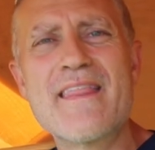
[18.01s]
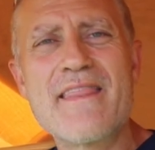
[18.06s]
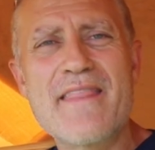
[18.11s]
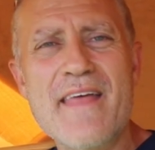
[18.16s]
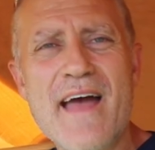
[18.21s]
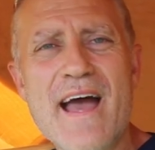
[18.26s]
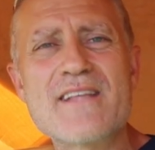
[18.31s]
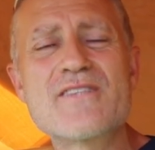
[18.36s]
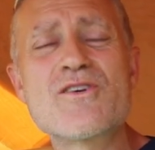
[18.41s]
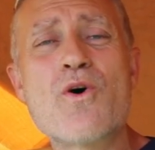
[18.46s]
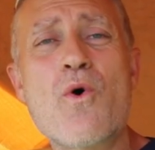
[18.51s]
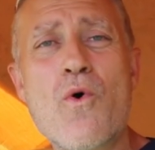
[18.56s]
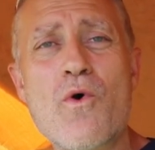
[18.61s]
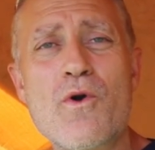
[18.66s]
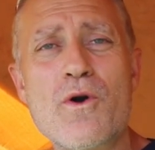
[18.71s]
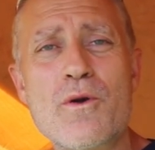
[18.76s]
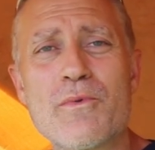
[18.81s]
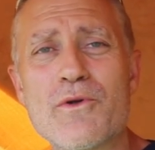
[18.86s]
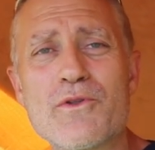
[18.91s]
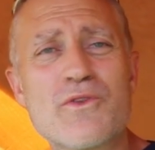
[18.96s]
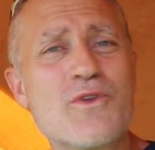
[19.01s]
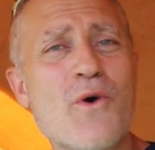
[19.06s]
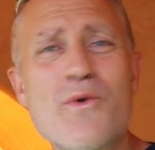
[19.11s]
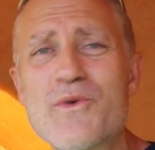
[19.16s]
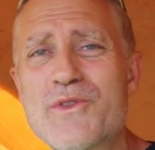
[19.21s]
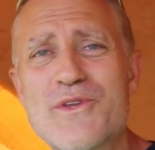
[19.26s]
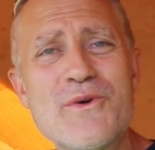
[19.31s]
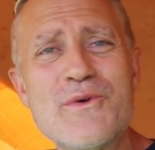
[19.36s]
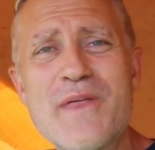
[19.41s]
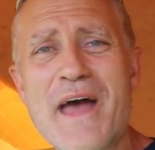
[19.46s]
That's horrible.
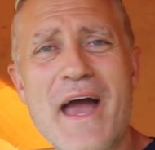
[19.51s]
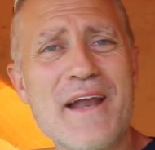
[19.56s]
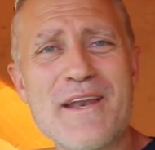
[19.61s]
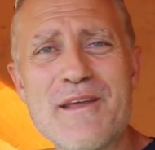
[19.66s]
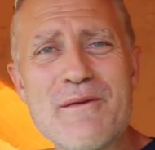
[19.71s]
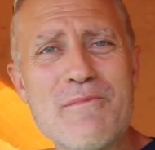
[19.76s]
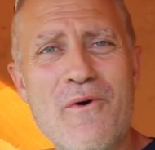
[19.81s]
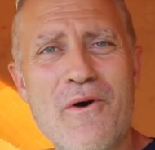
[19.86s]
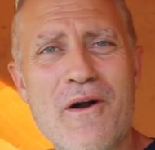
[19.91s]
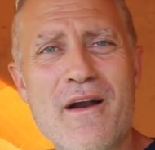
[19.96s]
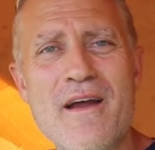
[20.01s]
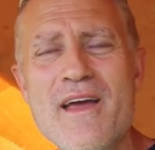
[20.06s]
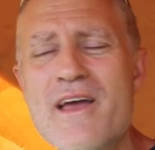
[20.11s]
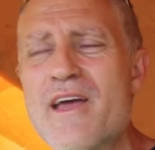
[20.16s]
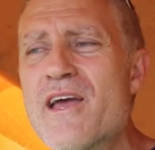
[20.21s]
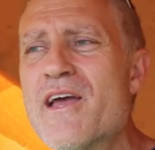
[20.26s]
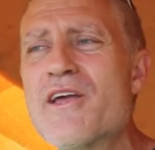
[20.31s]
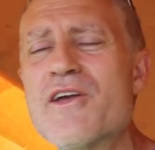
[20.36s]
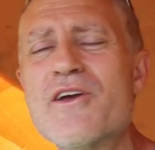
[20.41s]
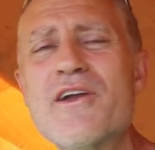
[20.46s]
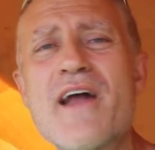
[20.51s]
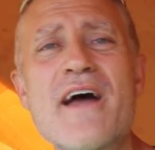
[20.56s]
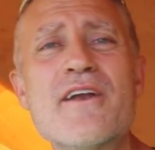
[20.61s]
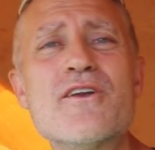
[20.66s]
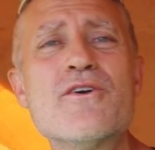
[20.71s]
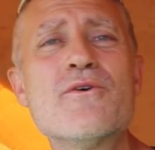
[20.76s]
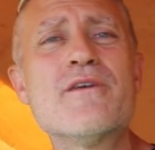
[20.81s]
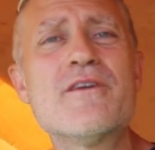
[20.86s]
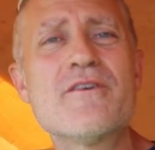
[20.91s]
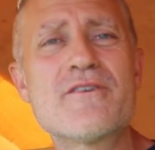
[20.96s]
Don't do that anymore. You're
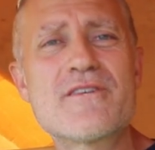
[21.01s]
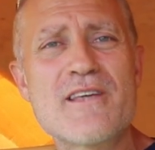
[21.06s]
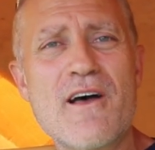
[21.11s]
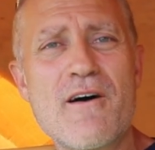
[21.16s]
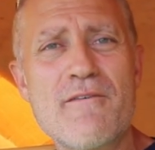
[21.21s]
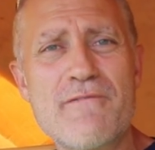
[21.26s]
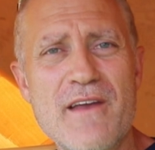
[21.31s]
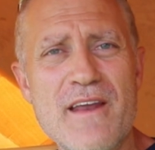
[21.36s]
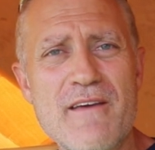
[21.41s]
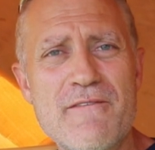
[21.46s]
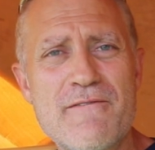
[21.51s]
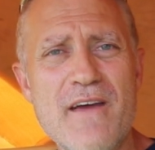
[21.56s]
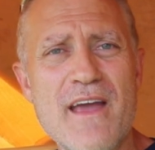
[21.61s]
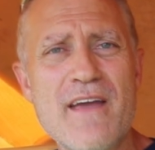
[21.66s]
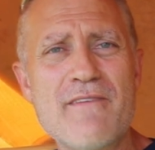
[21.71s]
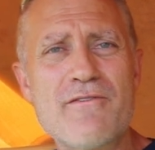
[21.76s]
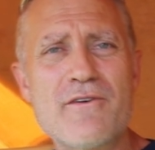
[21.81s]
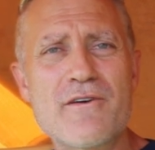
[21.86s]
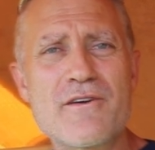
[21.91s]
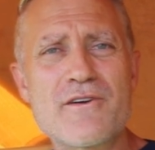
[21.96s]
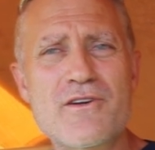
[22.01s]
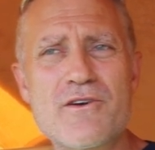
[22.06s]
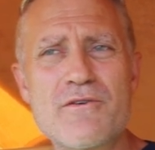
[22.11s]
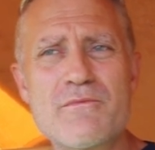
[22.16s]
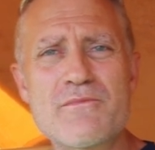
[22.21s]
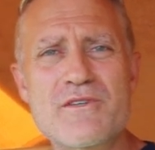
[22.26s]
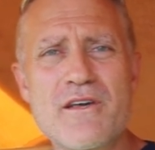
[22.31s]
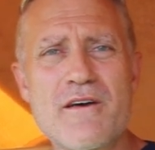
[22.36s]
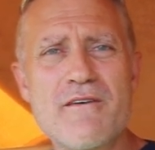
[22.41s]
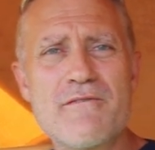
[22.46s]
not doing yourself any favor in
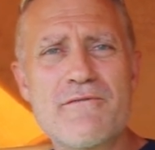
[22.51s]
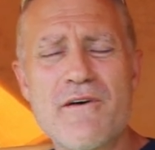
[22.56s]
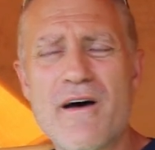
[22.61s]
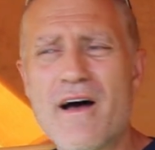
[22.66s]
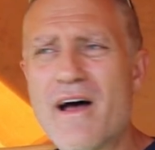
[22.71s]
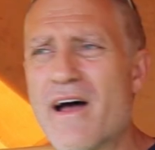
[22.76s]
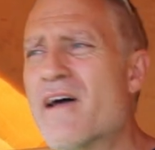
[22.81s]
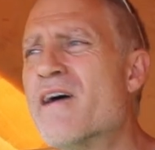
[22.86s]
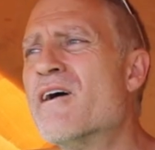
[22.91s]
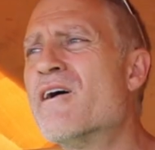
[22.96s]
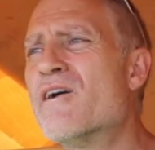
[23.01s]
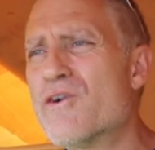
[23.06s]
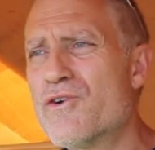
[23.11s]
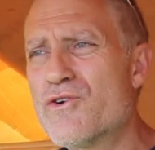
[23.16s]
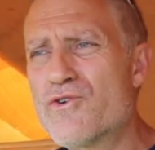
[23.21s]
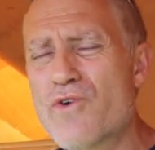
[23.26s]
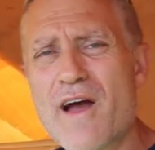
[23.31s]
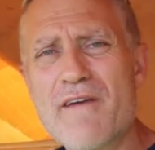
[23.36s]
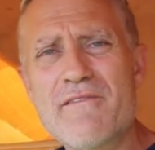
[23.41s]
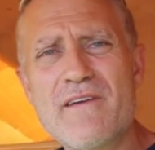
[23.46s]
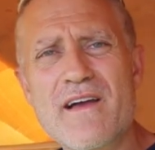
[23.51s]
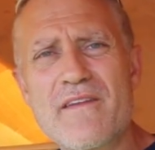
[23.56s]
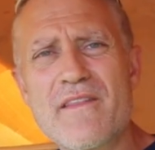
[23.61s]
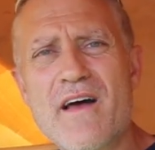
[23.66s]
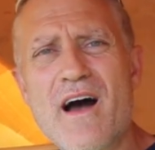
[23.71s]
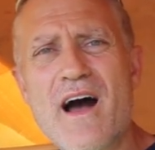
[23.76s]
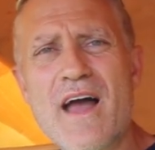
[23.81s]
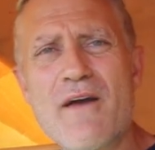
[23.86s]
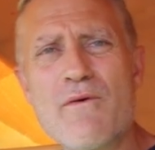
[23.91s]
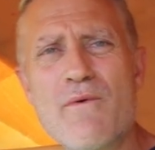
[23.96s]
terms of driving
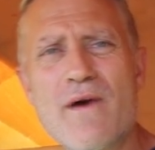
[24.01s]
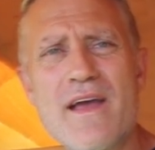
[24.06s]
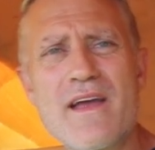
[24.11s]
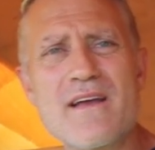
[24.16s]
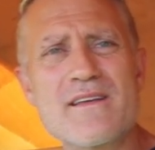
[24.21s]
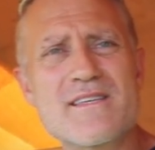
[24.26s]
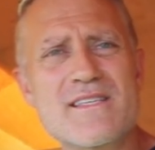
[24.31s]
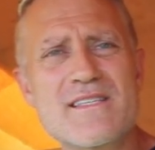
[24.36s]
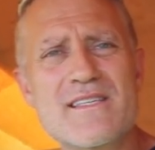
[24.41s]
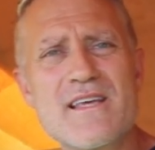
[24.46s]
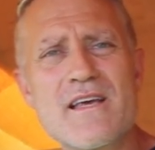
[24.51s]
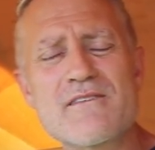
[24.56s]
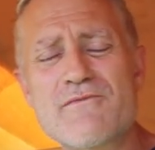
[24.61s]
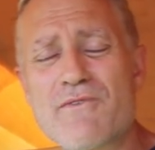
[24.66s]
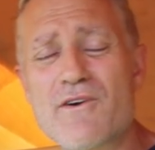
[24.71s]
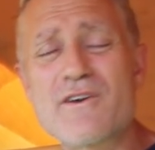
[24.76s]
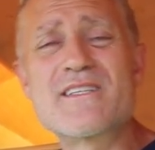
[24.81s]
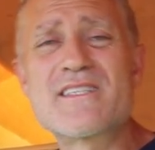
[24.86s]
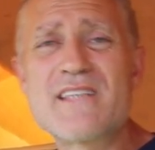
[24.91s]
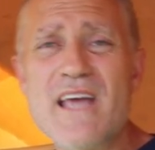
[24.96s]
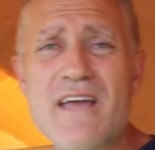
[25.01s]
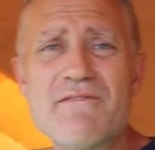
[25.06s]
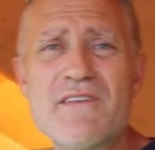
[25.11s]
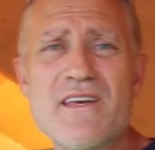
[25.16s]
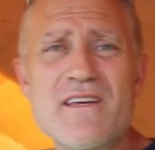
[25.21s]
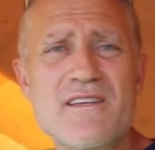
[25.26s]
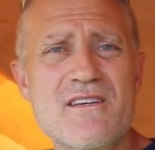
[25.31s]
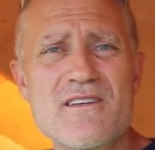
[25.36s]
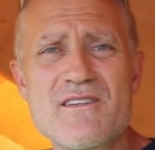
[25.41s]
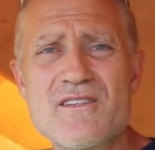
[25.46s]
on the highway as far as
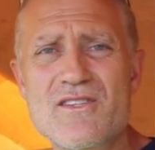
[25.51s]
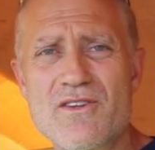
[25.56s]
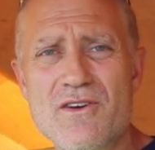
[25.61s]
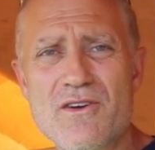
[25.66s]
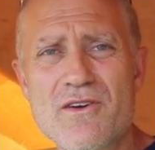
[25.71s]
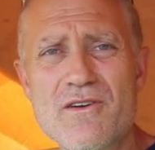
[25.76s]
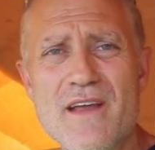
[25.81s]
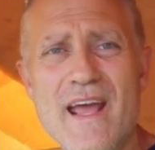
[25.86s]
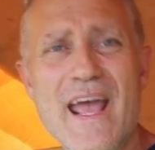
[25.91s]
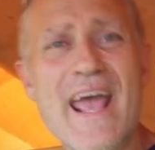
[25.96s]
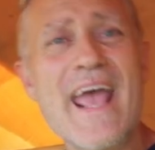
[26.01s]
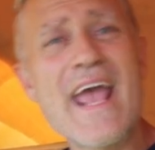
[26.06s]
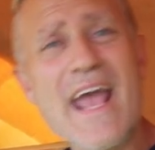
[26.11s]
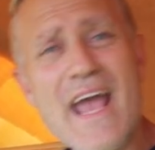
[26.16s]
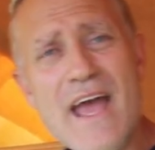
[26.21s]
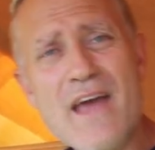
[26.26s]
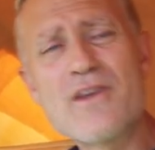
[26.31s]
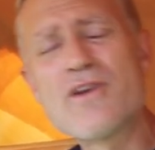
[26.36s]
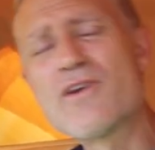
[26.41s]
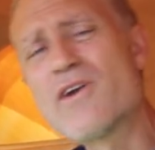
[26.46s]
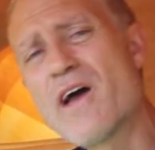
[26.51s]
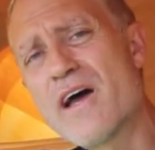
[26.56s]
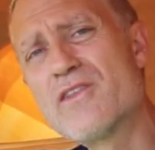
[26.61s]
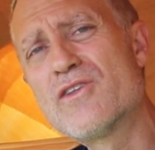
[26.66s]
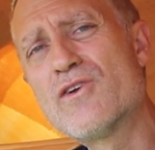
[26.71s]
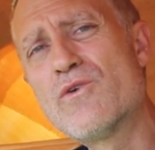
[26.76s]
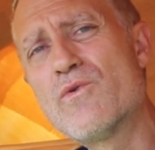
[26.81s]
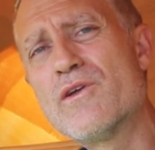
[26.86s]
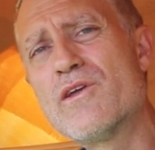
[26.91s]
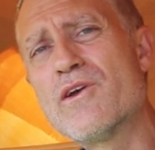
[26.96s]
safety is concerned, and you're
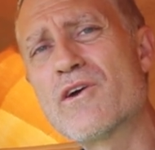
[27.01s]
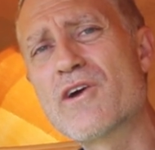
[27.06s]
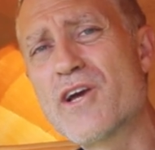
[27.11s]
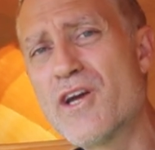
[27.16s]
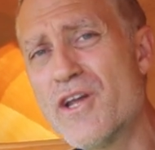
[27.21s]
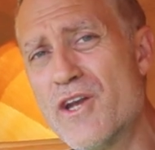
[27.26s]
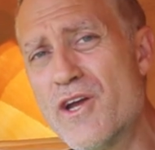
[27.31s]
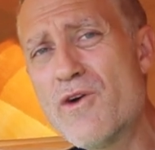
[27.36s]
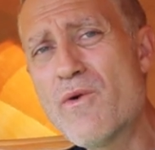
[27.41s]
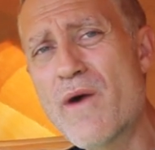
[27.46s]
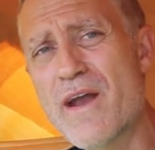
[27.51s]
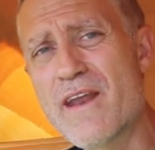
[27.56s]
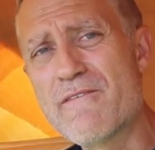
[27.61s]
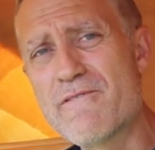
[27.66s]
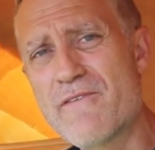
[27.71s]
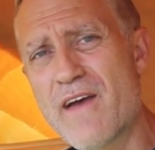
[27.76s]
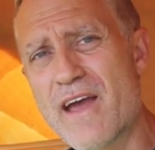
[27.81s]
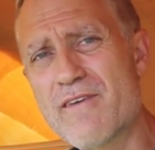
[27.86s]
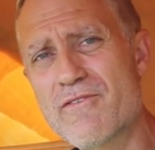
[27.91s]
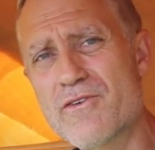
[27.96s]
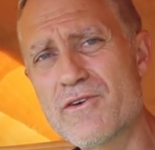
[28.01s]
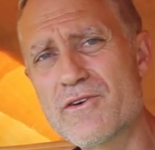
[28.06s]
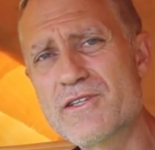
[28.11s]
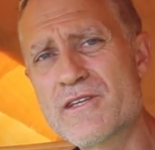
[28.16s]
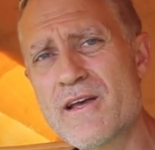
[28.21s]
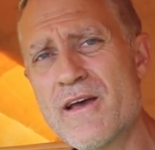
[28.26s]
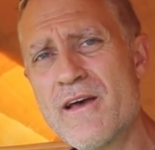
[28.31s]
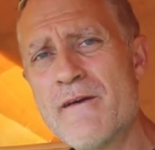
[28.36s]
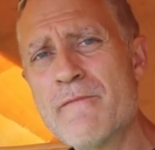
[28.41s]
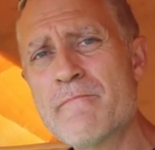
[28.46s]
not doing your canoe any
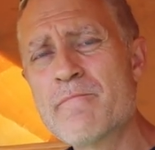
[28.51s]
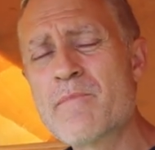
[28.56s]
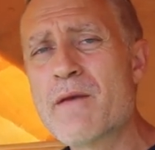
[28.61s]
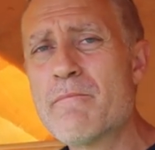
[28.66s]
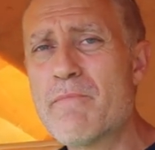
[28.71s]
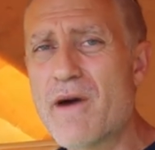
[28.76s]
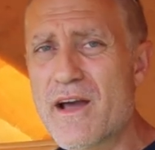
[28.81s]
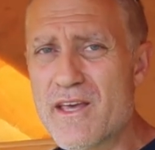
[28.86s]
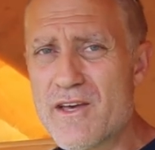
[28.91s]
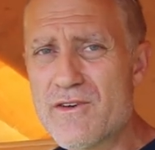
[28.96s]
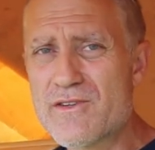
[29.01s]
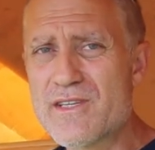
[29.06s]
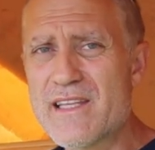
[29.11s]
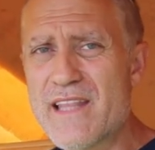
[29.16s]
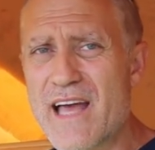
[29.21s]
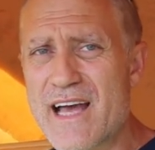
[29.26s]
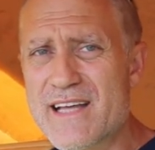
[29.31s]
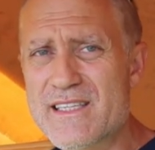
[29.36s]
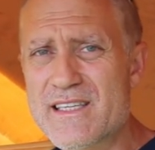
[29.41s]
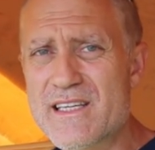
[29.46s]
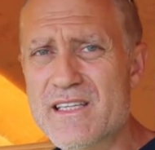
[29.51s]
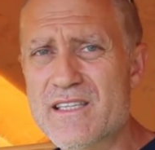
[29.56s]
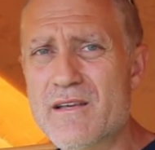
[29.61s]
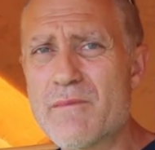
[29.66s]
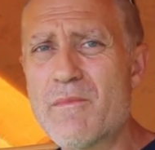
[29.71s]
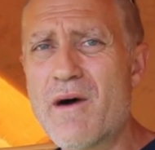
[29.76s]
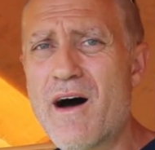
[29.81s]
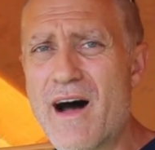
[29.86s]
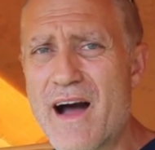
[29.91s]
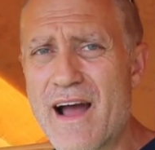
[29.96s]
favors by using that
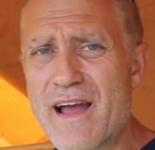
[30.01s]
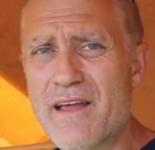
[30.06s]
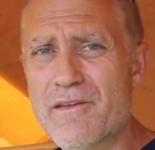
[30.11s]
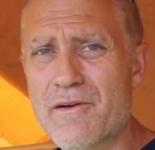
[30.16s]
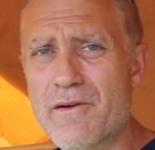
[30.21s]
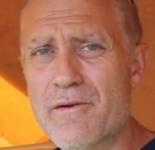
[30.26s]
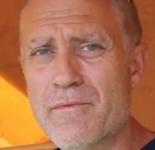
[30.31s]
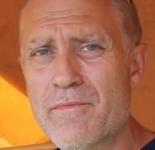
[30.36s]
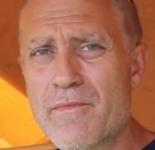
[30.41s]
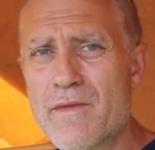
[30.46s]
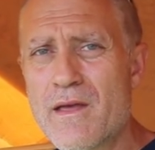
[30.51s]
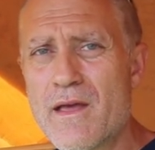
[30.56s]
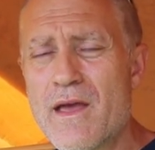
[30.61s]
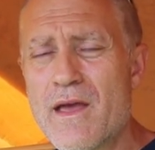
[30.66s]
system either.